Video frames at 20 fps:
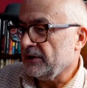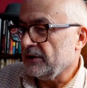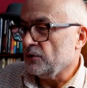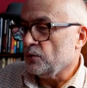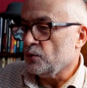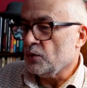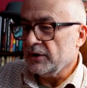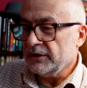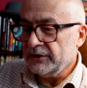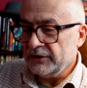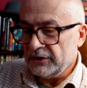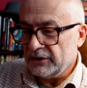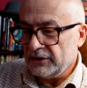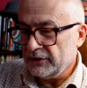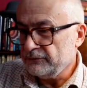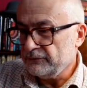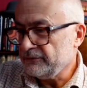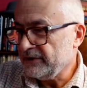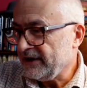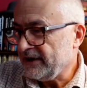the one I
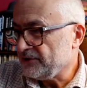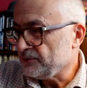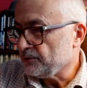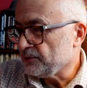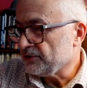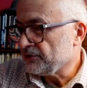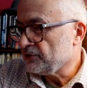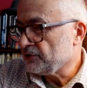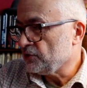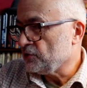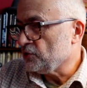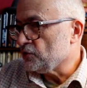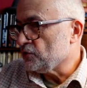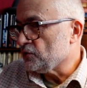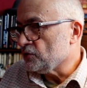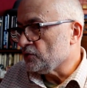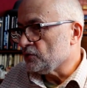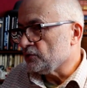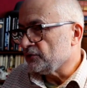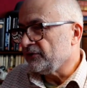read was
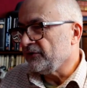called